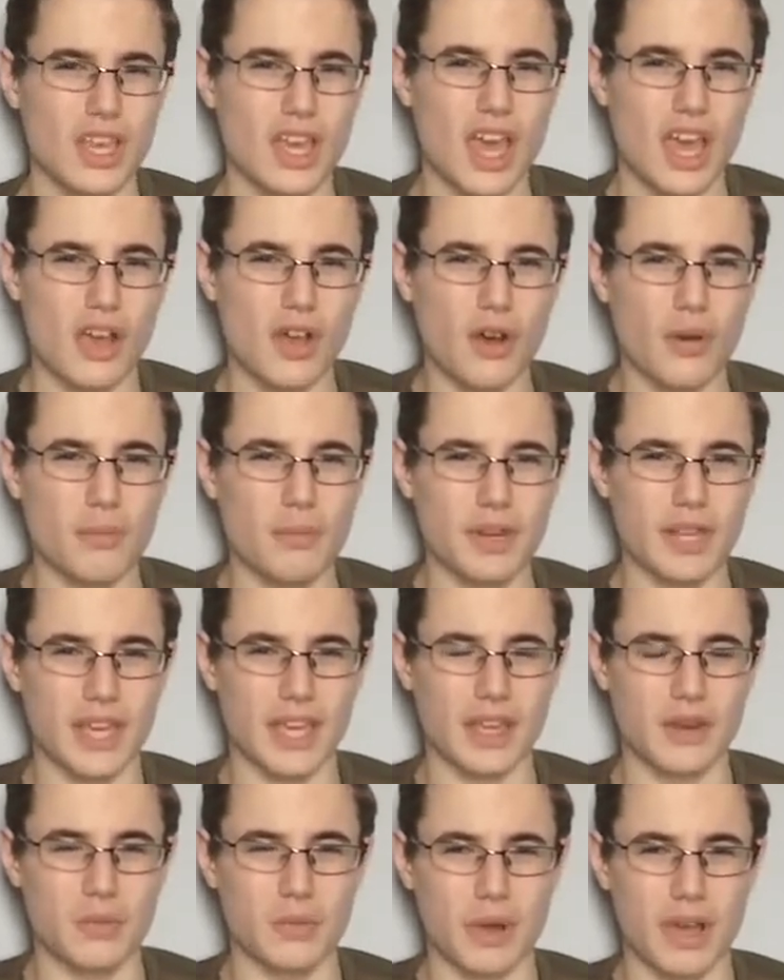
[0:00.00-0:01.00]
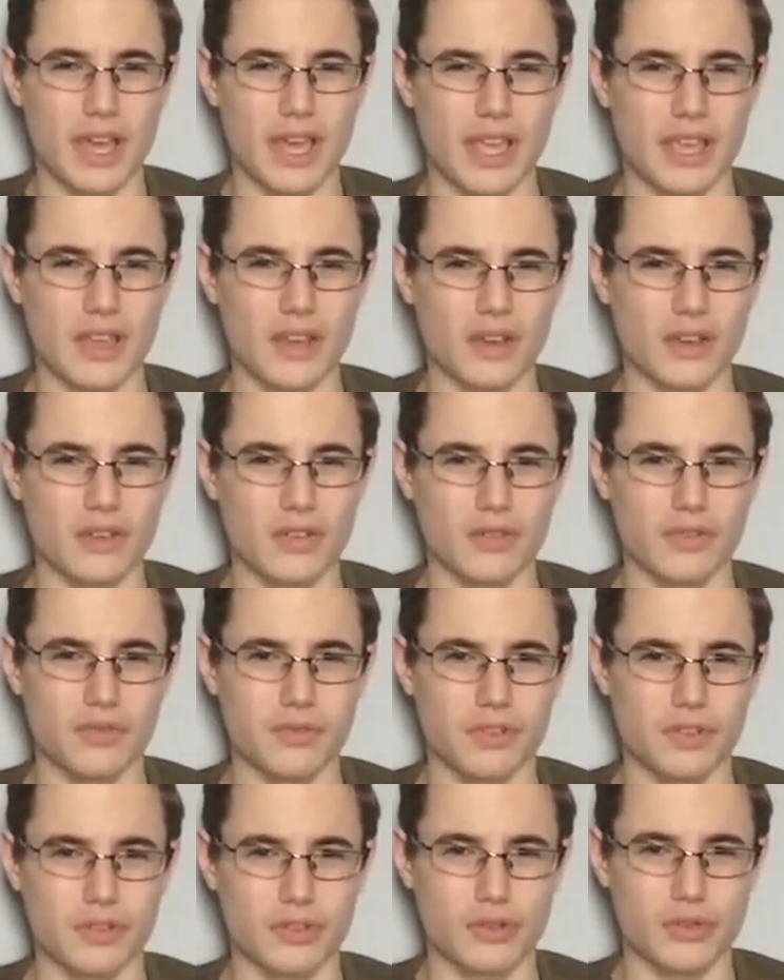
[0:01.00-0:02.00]
a complicated way
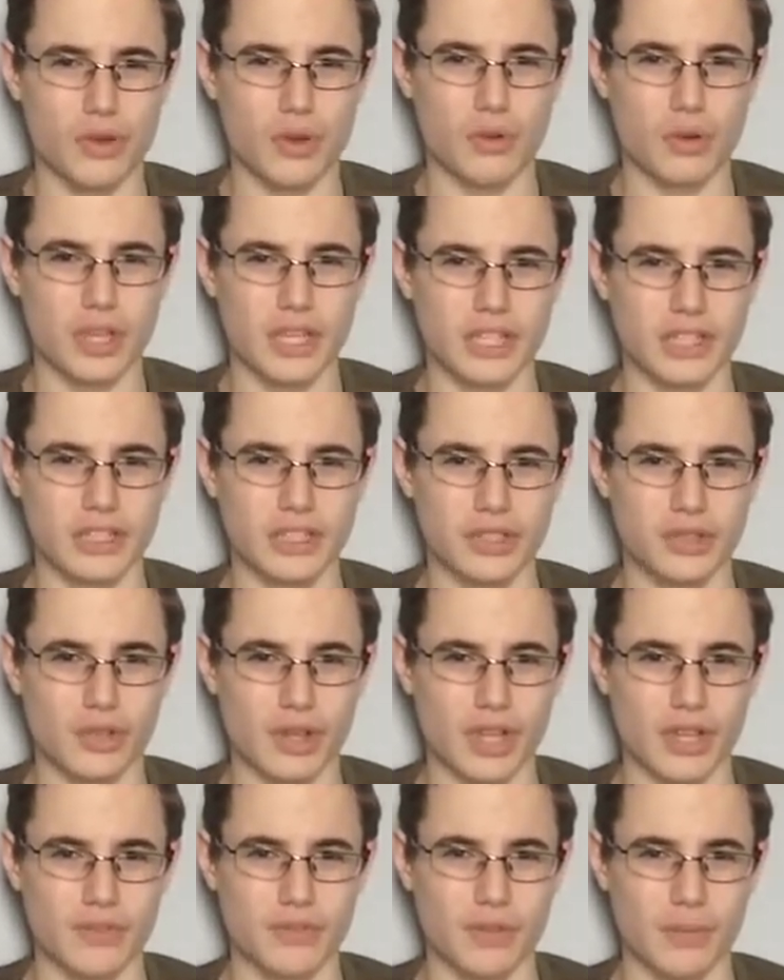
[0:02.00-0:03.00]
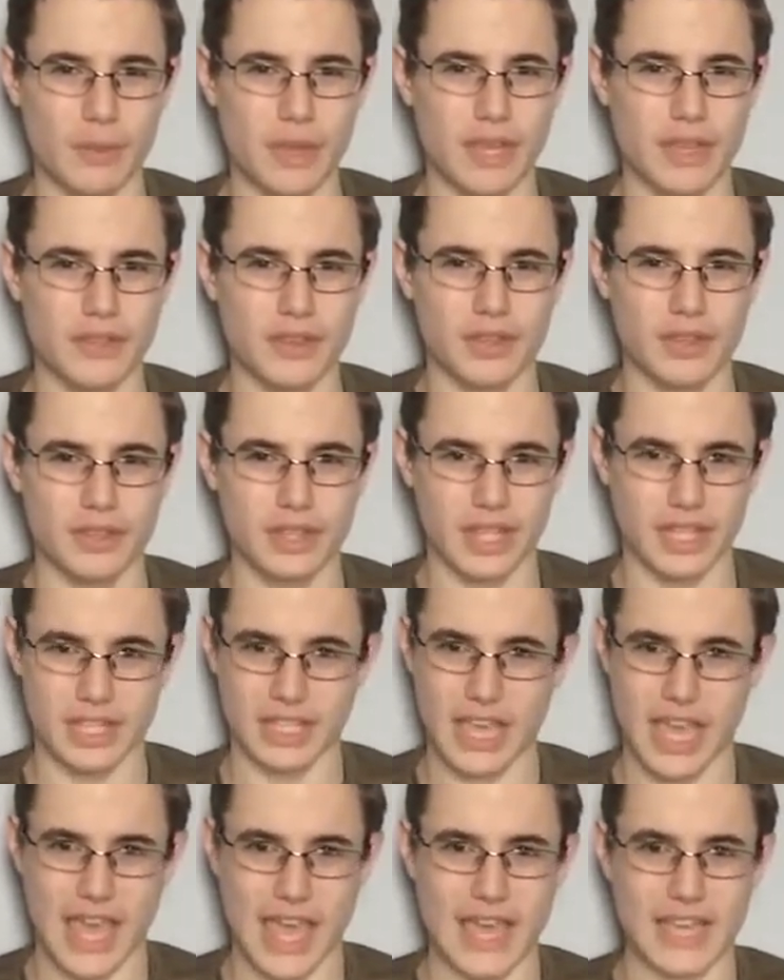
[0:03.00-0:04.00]
of controlling the train from either the
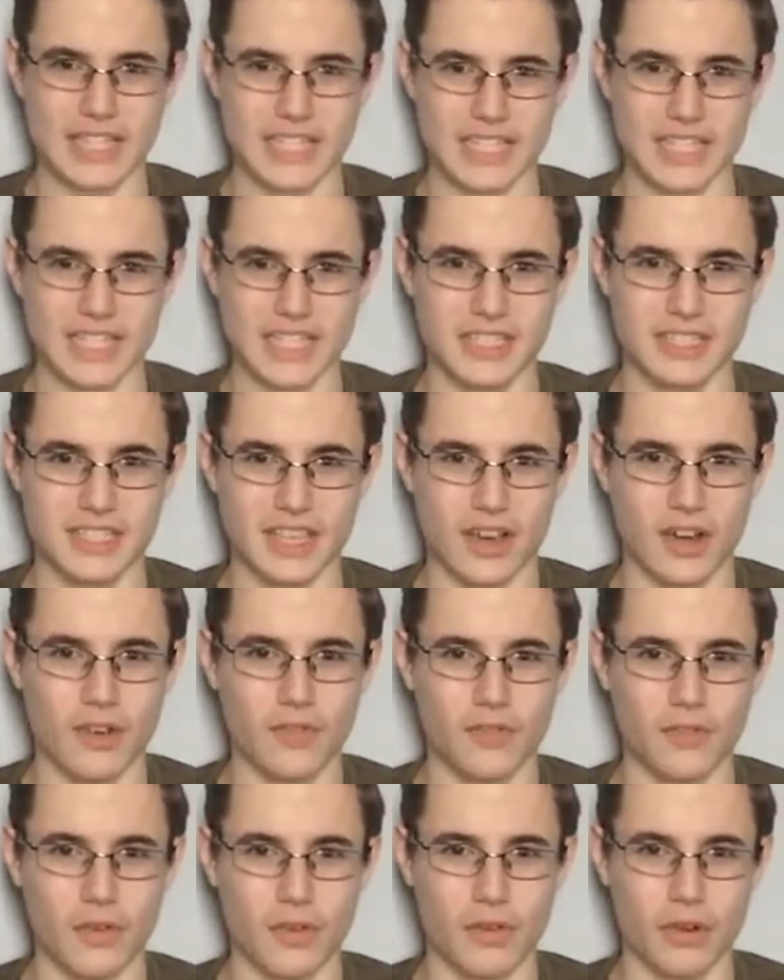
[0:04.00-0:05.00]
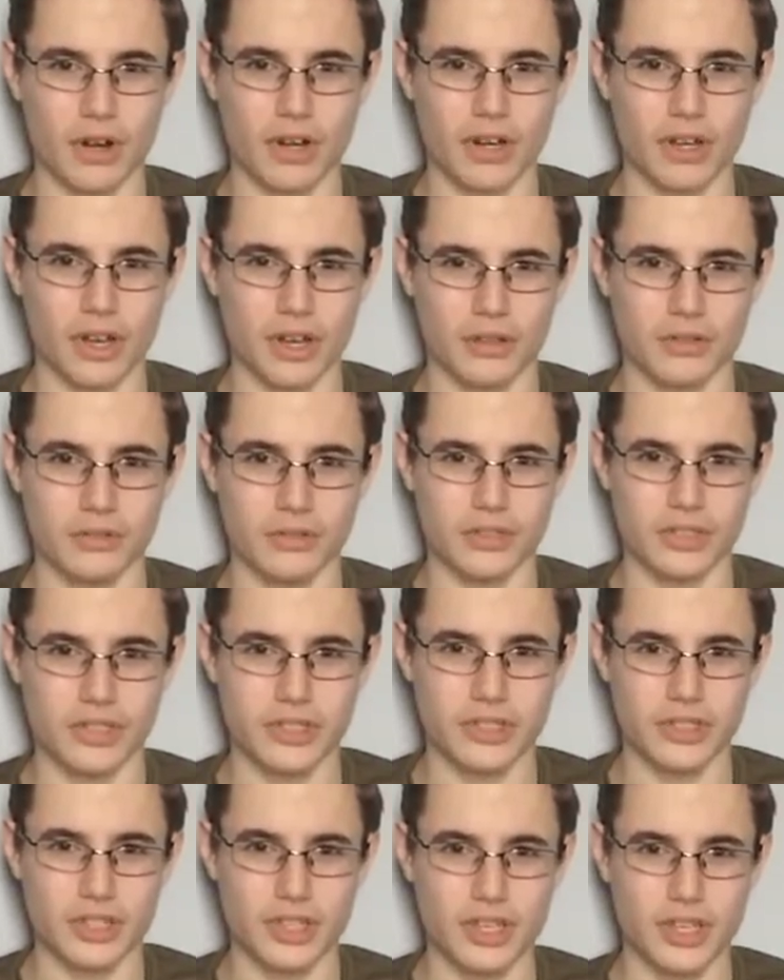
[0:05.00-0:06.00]
engine itself or a
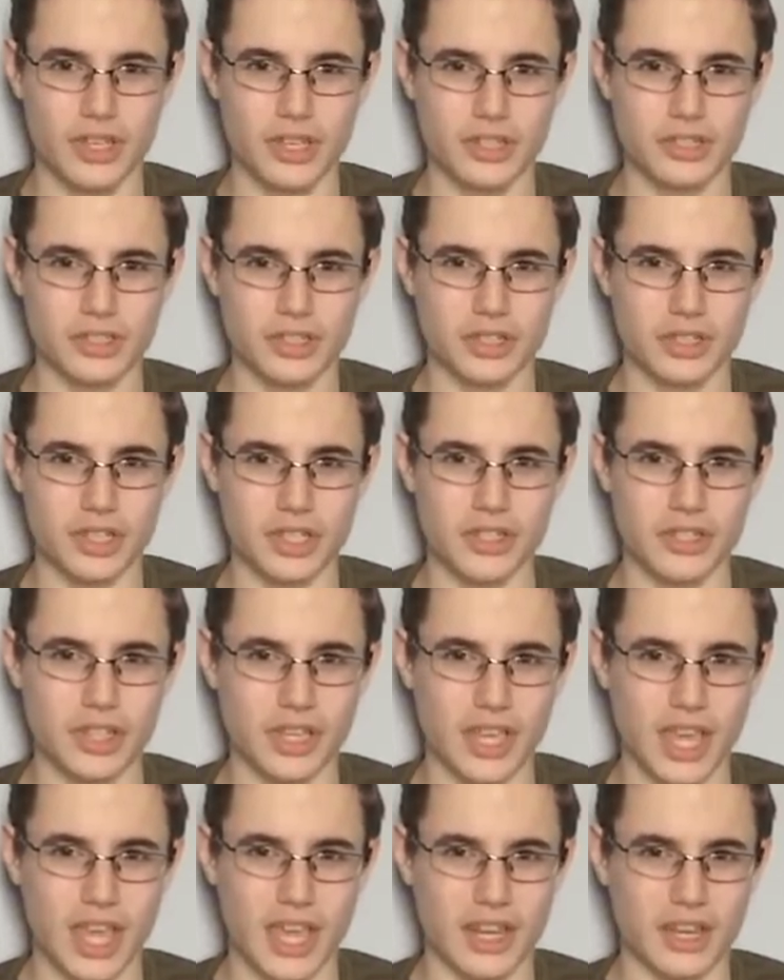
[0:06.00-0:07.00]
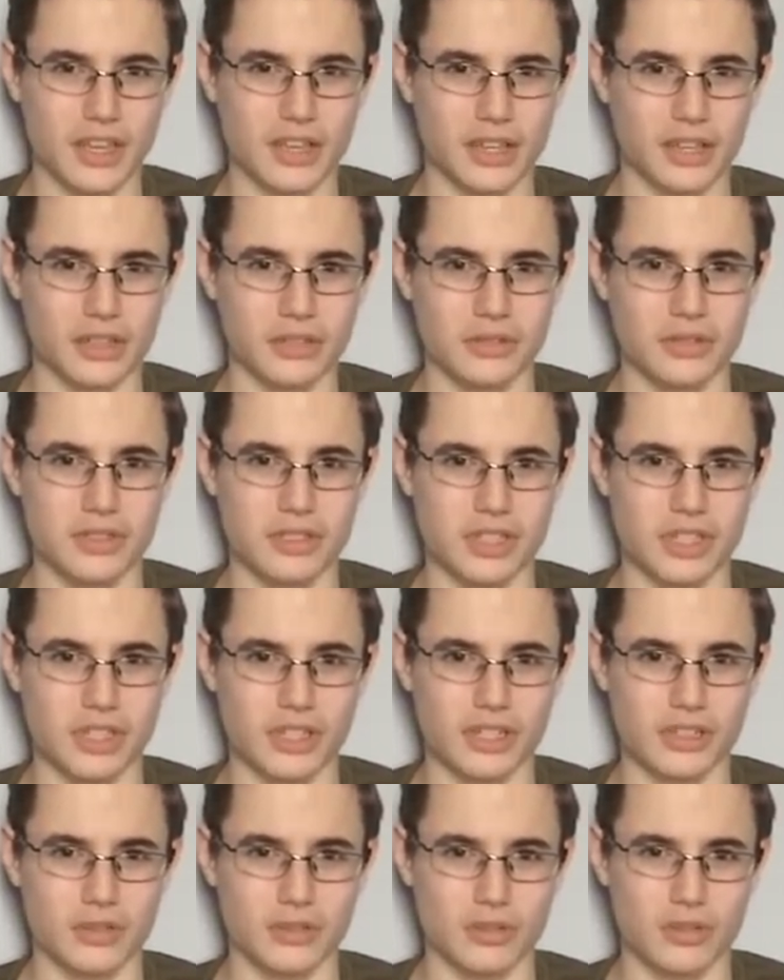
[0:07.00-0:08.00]
coach. So you could get in a coach
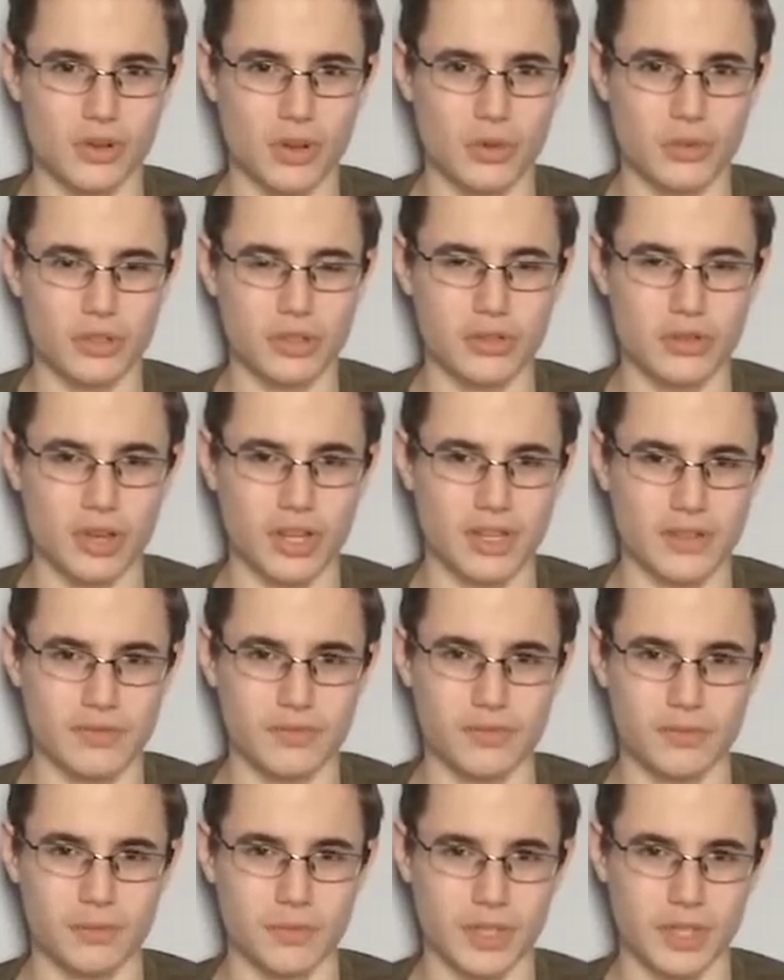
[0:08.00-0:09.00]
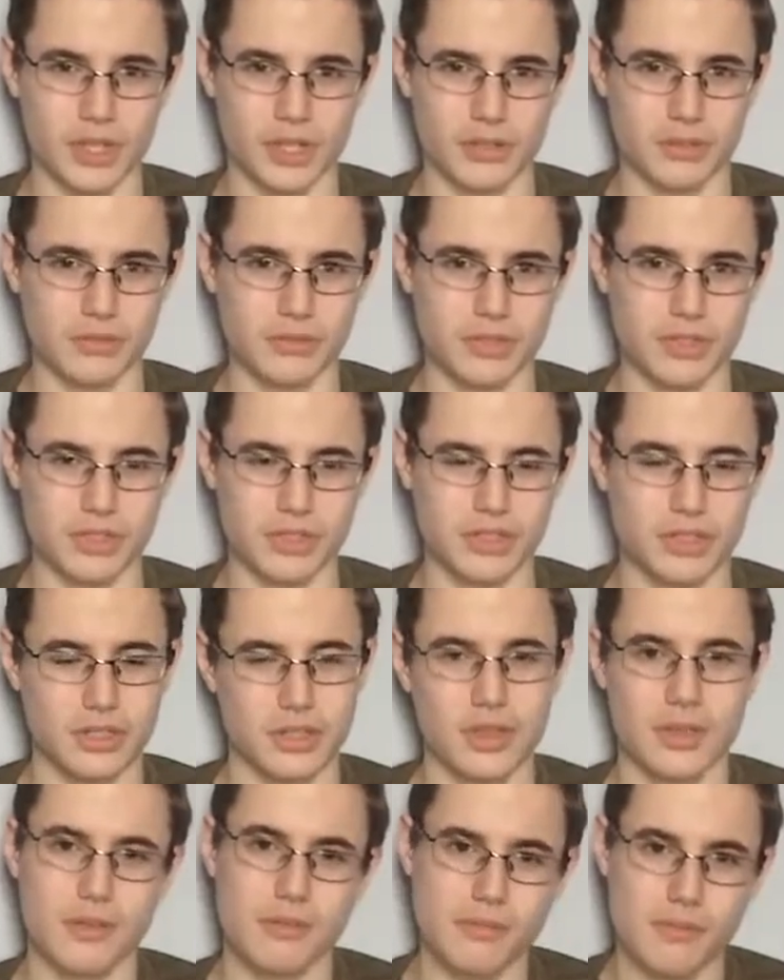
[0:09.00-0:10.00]
and control the train from the coach,
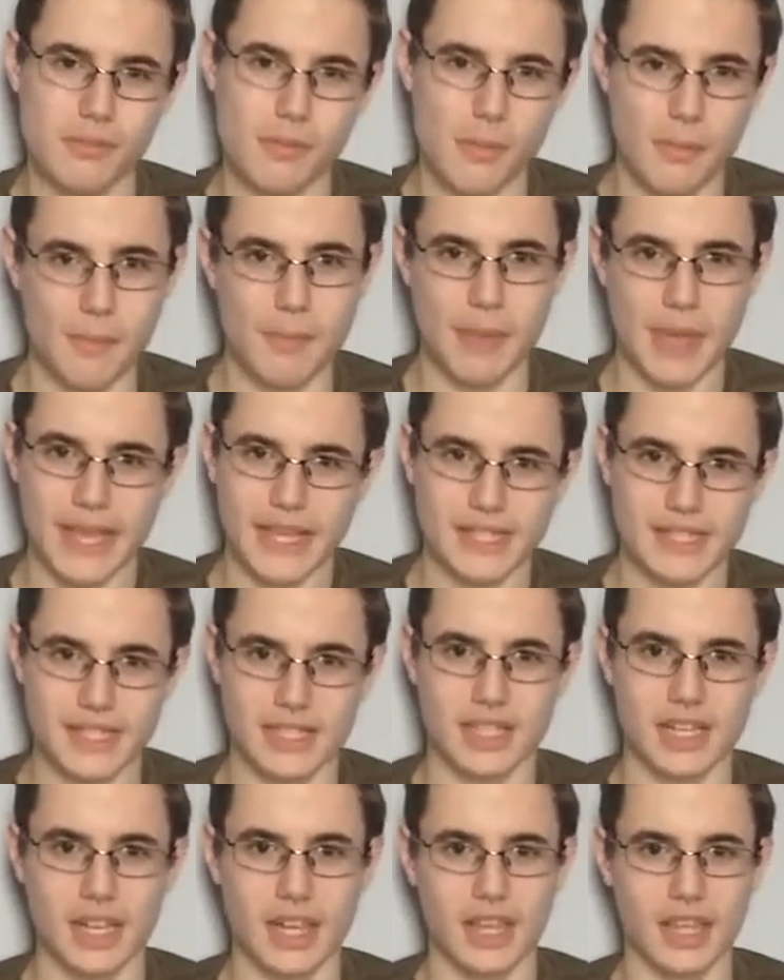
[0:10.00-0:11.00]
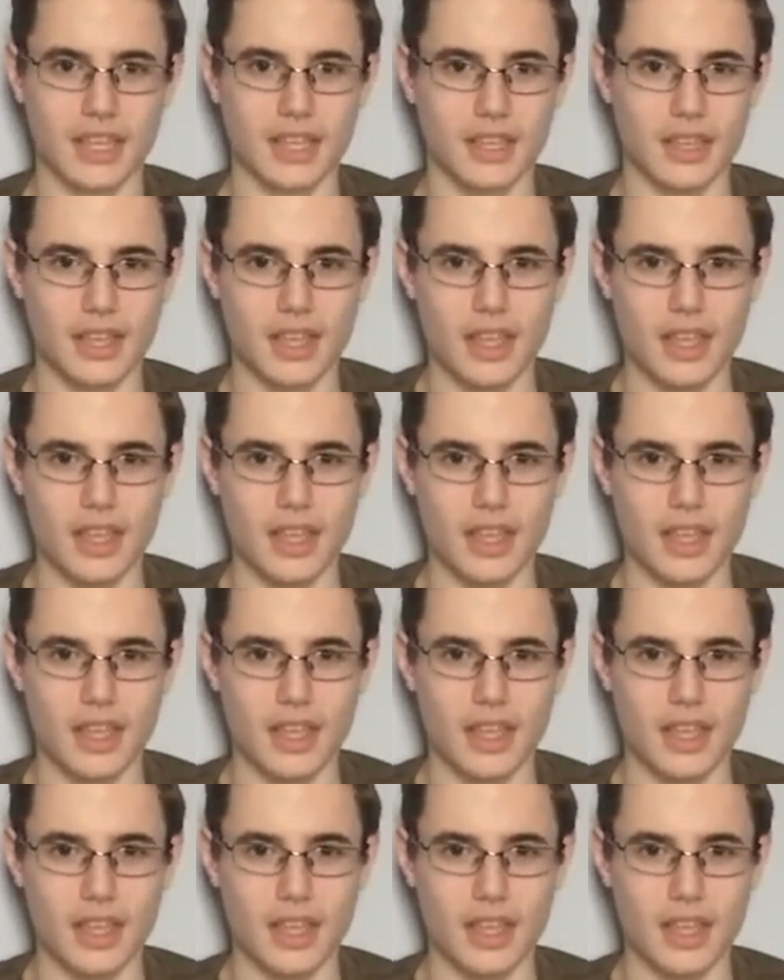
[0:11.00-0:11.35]
basically.